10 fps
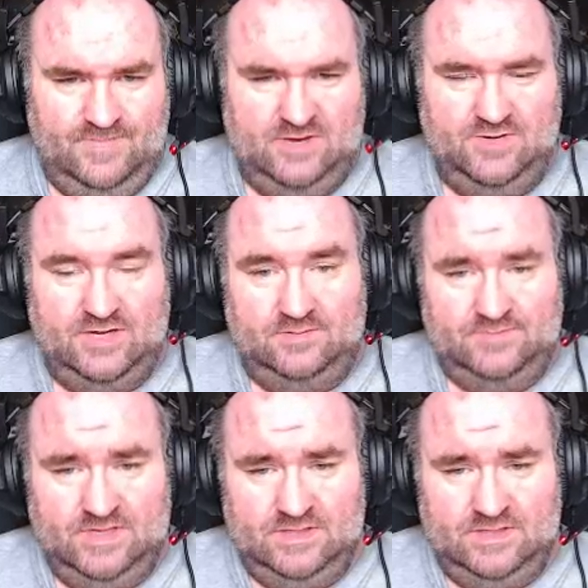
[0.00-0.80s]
Here we go.